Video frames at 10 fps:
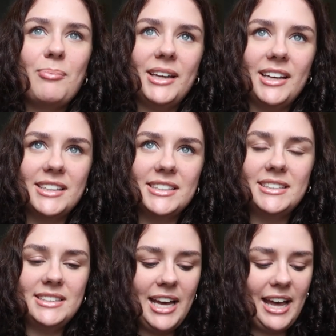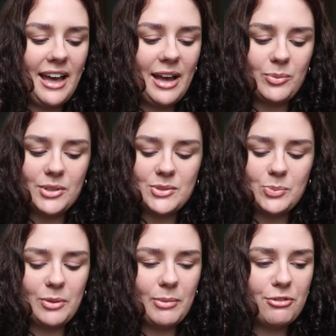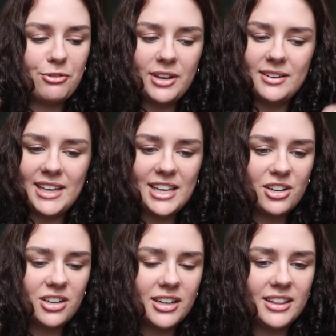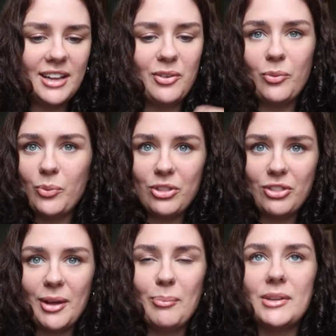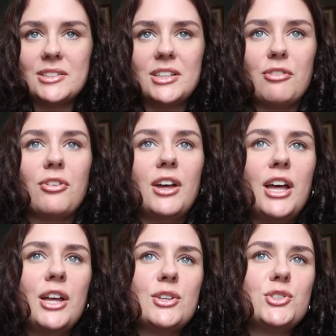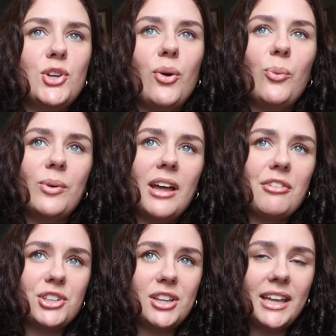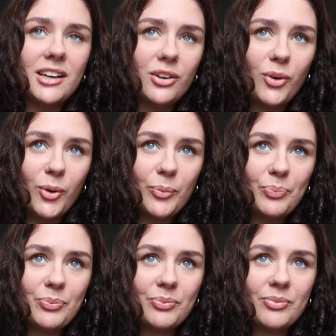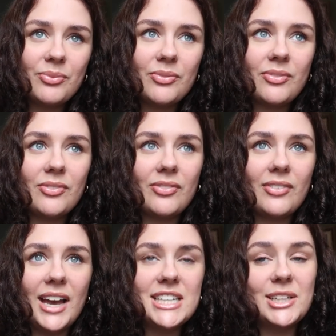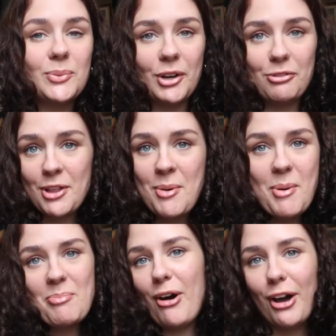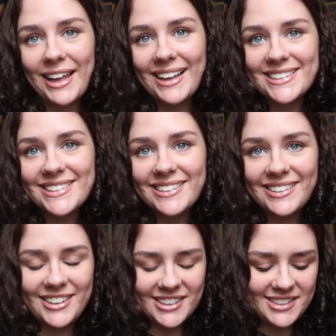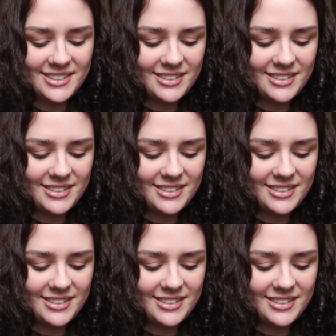Because I was with my friend here and then with them and stuff. So after they got home, I didn't want to film a podcast, because